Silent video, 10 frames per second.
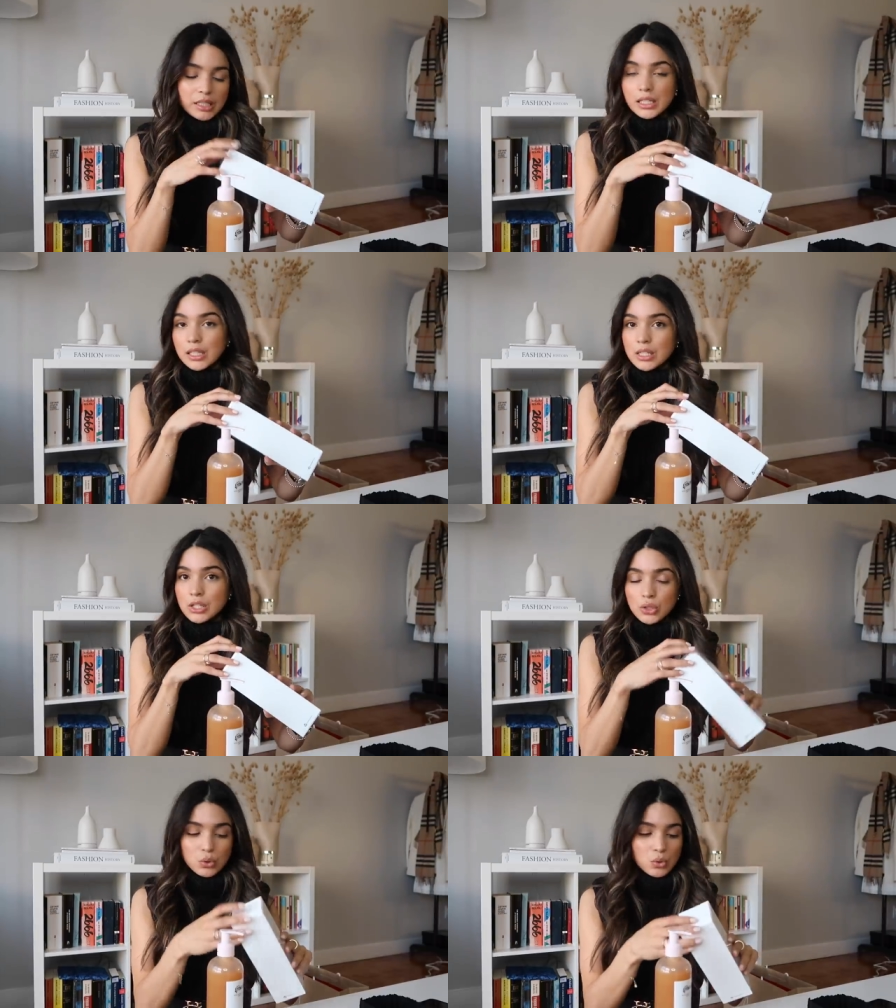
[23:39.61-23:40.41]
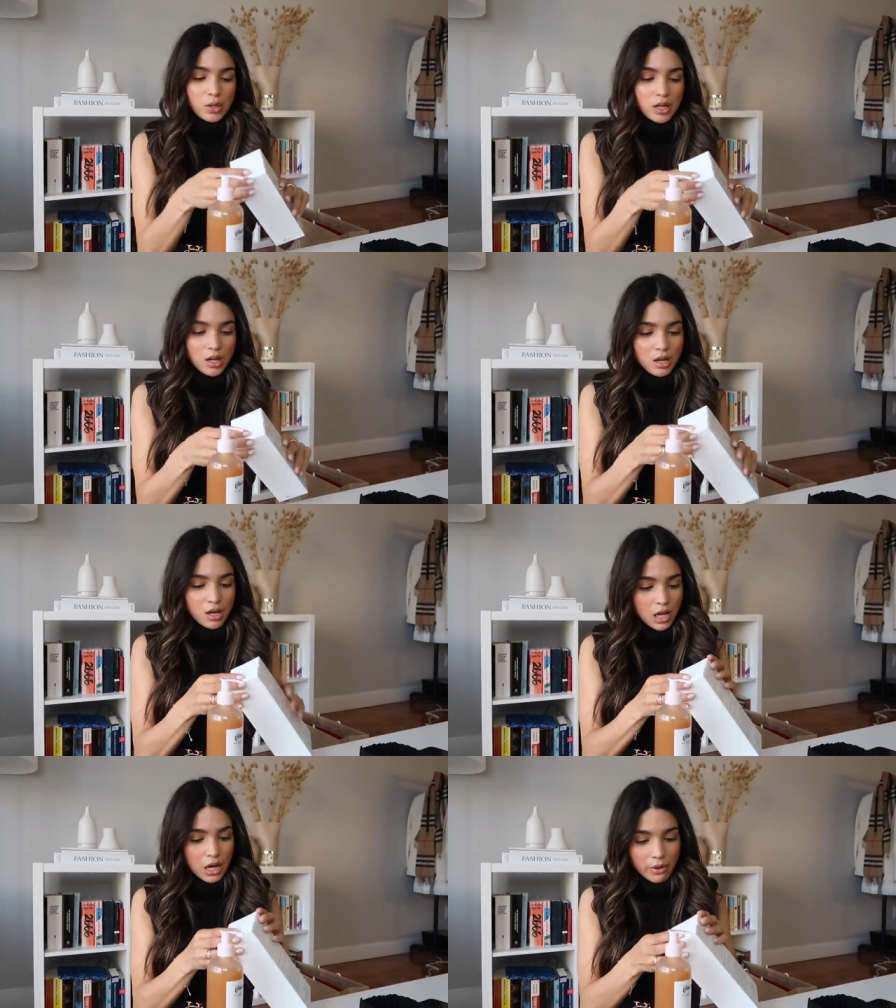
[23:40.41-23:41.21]
Gisou,
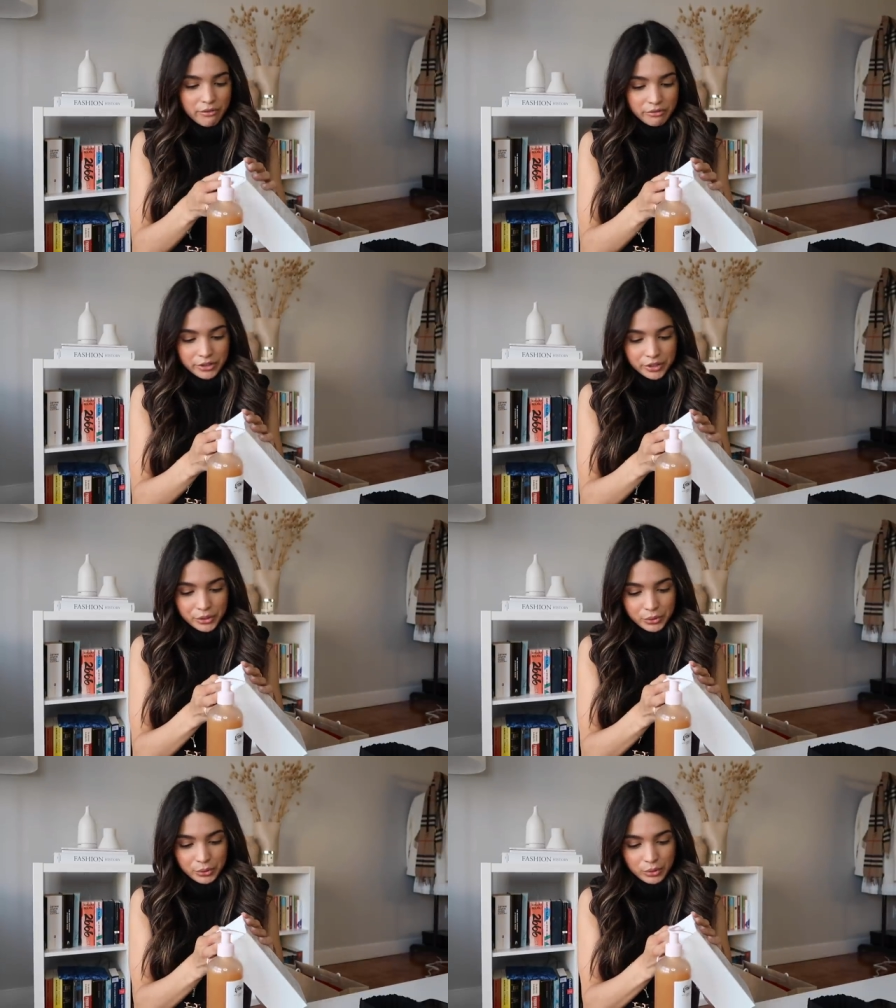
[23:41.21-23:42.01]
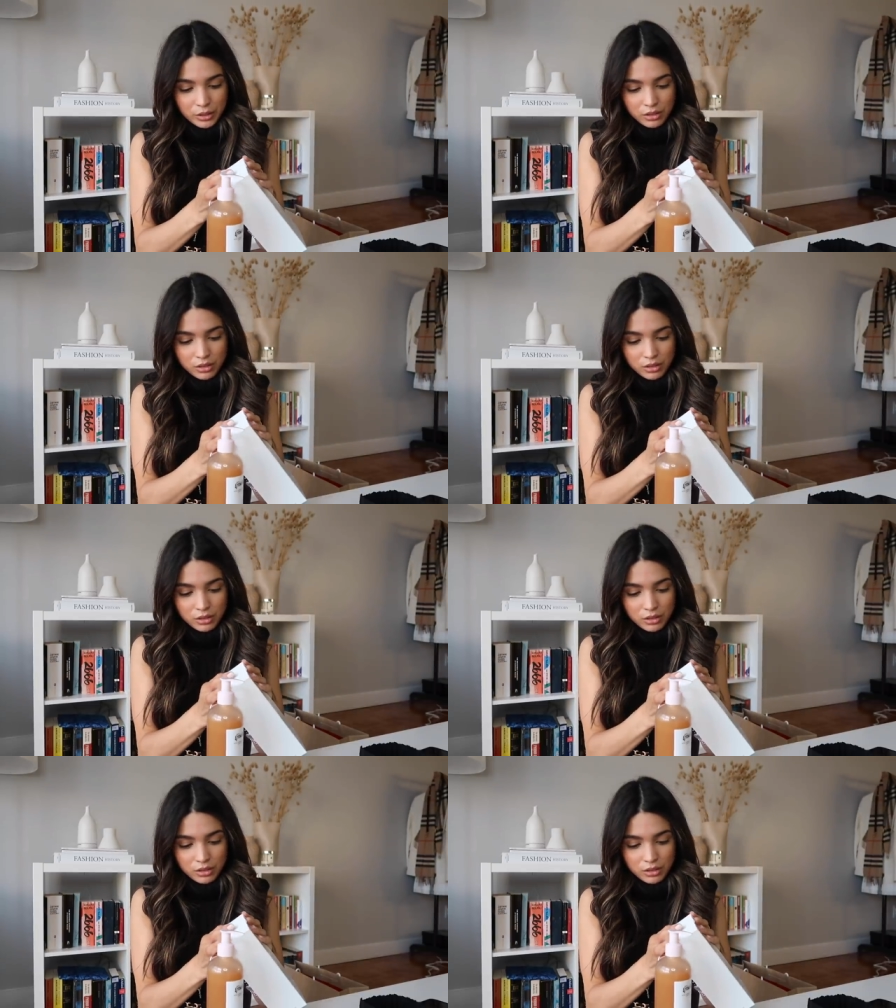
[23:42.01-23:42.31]
however you